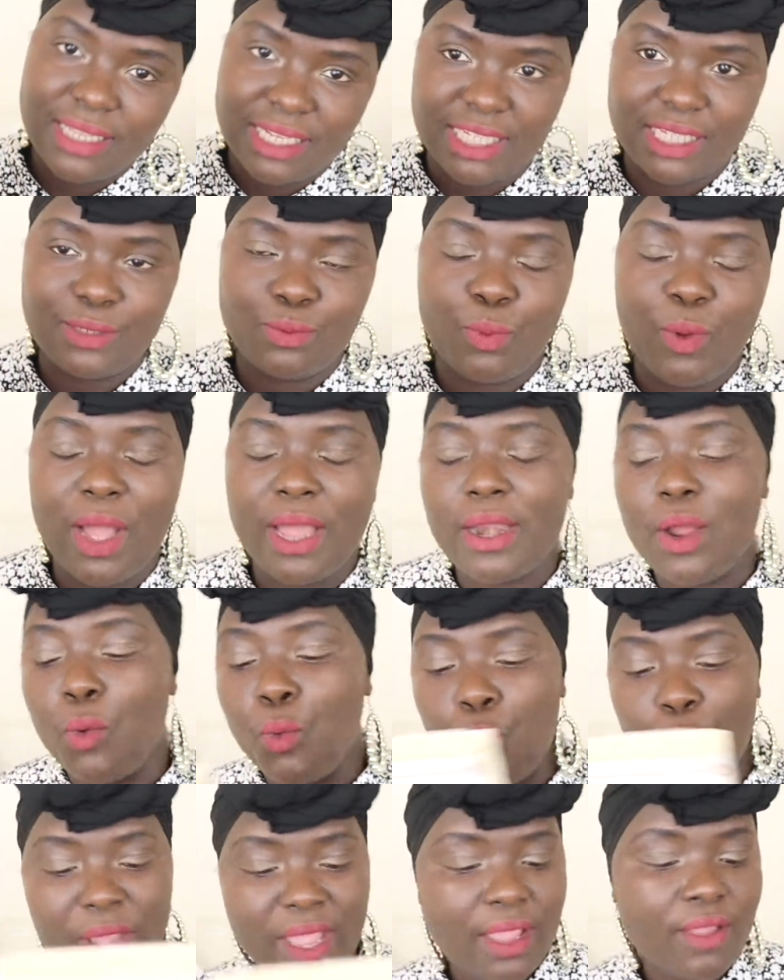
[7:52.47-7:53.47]
this
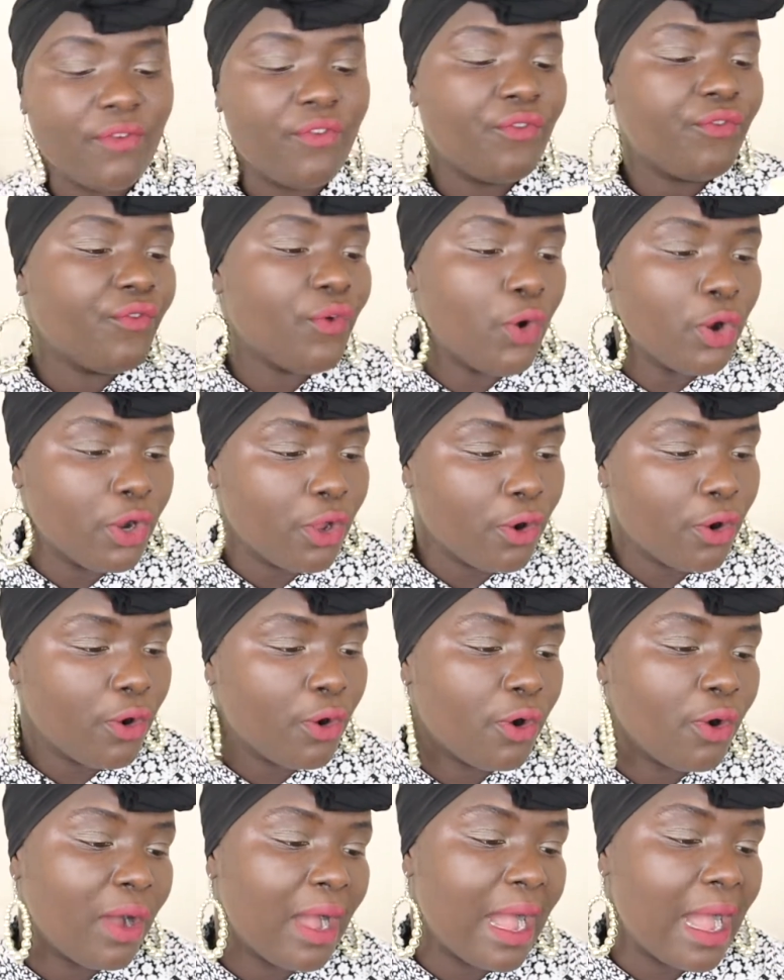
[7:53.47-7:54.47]
one, we
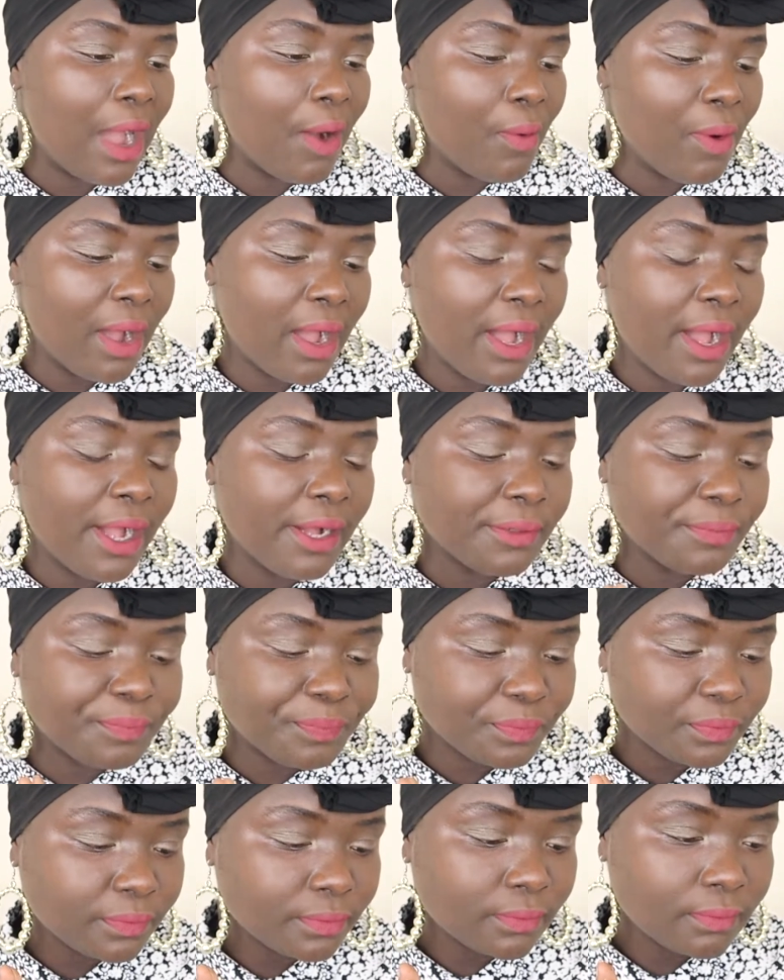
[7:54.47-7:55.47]
follow
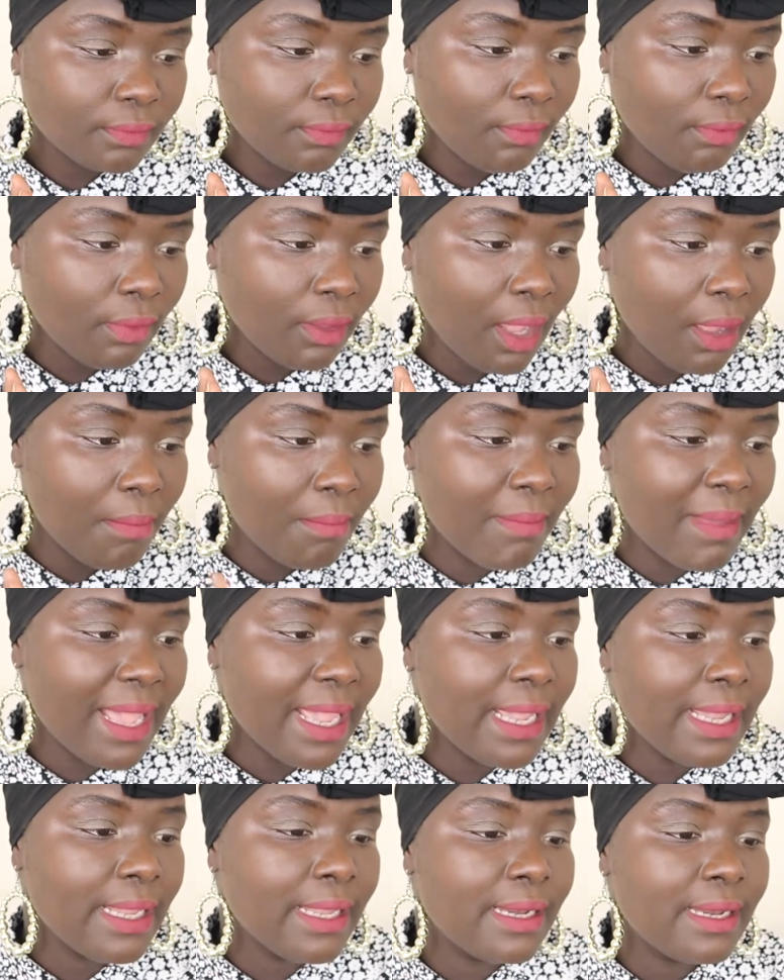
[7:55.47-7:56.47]
our
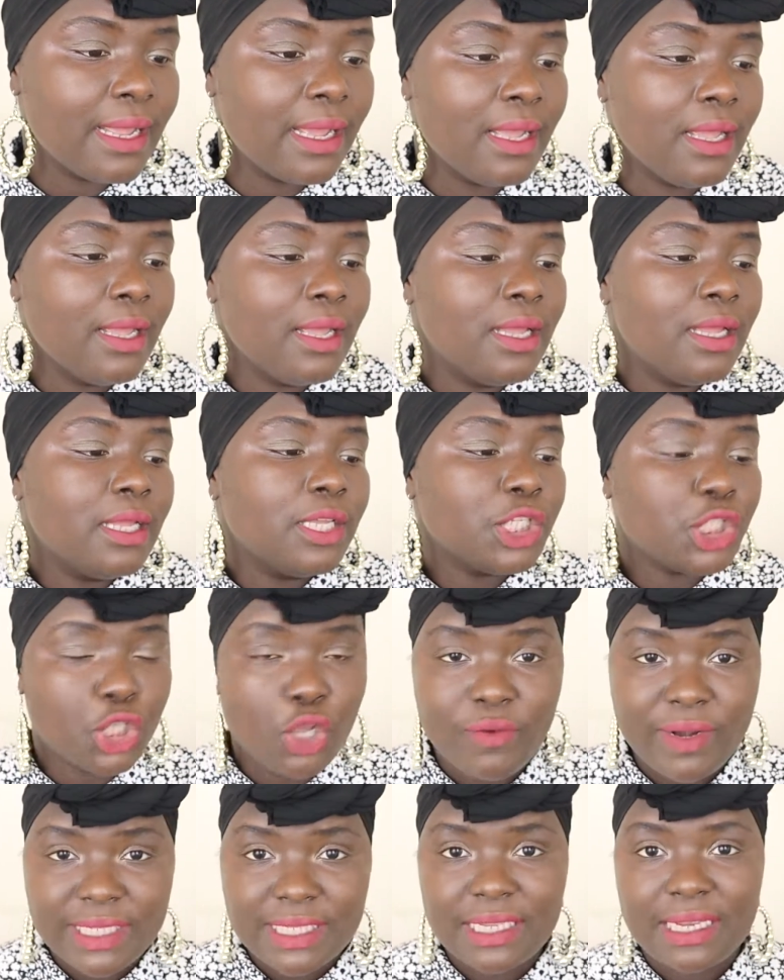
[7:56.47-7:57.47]
main
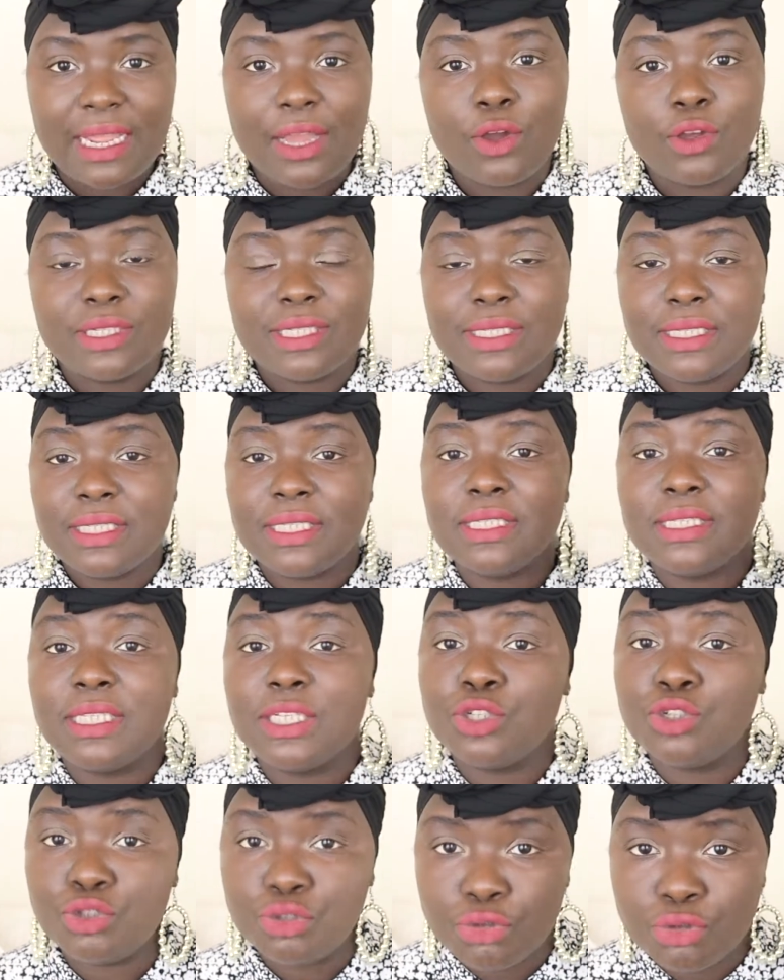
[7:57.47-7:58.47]
storyteller, because this is
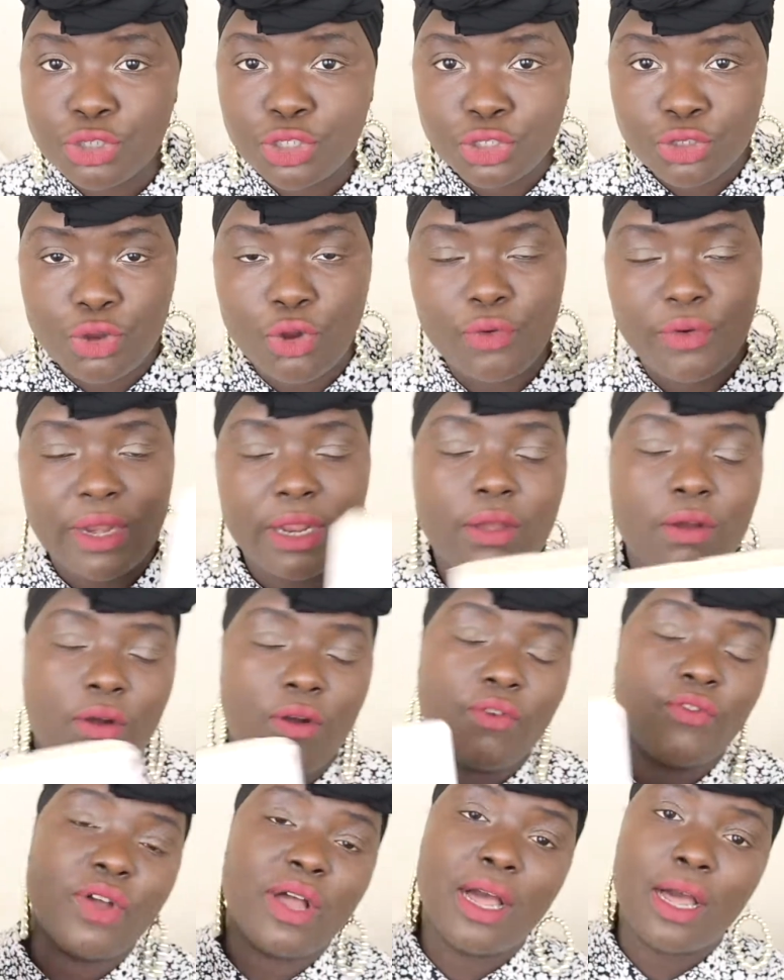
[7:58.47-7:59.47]
a true story
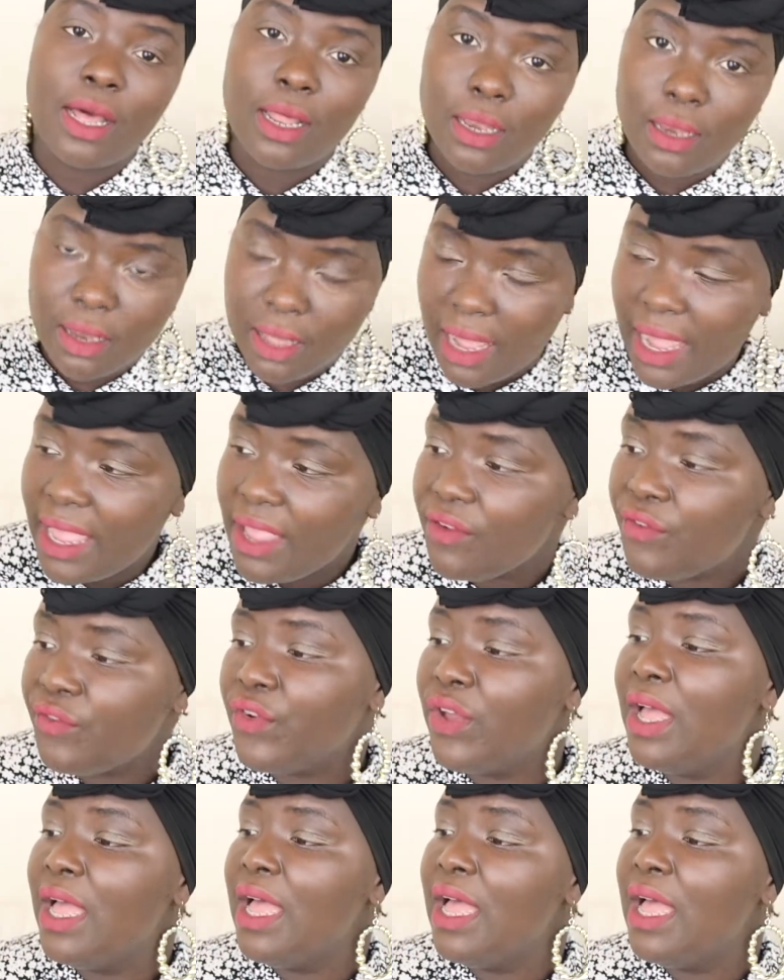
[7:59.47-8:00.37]
of her life.